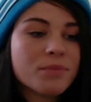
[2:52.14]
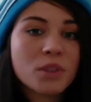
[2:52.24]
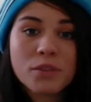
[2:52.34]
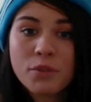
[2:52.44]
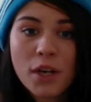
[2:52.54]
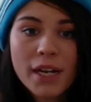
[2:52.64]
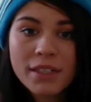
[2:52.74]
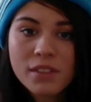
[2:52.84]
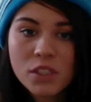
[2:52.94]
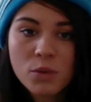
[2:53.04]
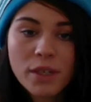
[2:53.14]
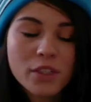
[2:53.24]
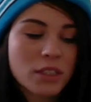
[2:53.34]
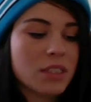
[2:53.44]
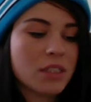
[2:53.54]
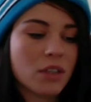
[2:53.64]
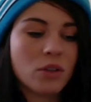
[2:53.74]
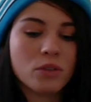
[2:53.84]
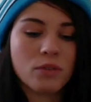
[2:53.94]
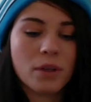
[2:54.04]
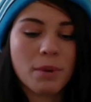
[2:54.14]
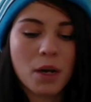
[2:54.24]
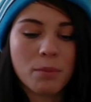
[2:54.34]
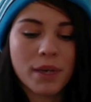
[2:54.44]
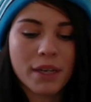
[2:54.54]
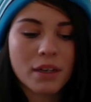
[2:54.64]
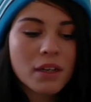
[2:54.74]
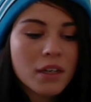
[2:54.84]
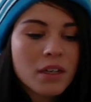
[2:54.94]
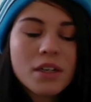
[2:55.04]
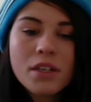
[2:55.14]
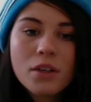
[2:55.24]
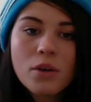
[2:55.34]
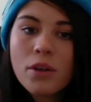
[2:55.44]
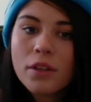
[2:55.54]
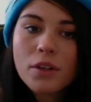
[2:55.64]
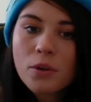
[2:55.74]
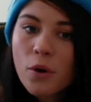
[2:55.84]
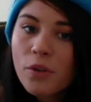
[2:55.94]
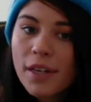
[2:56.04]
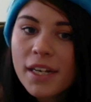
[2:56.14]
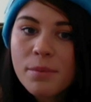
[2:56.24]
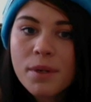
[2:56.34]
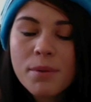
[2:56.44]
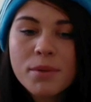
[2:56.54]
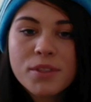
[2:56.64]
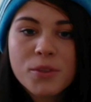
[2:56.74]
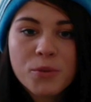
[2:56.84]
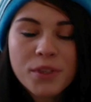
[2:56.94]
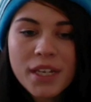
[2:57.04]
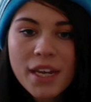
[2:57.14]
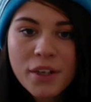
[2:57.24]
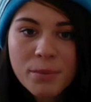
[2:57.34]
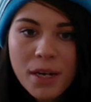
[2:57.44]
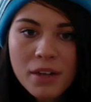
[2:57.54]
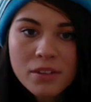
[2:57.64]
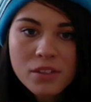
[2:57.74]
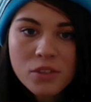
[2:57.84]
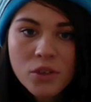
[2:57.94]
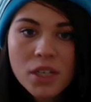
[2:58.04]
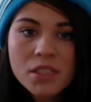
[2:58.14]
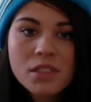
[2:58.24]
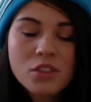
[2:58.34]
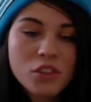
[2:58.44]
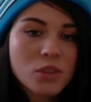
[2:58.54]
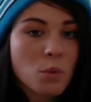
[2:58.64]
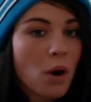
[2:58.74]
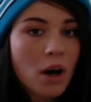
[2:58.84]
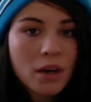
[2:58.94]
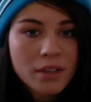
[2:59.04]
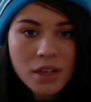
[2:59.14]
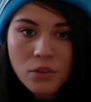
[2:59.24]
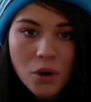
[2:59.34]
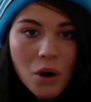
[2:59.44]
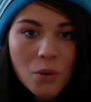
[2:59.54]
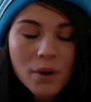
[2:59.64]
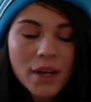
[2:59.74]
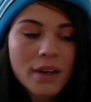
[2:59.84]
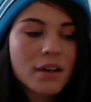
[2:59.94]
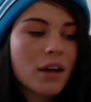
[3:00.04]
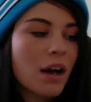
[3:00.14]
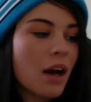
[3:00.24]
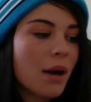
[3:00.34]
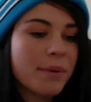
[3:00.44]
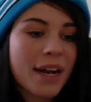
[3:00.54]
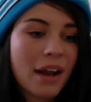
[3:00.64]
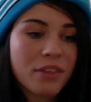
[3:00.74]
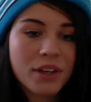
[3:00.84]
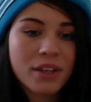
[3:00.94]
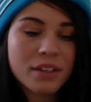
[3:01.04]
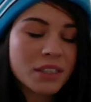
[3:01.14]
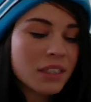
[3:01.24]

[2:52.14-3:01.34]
with a variety of situations. It goes from helping, a little old lady be able to regain her balance and trust just to walk down the hallway, an athlete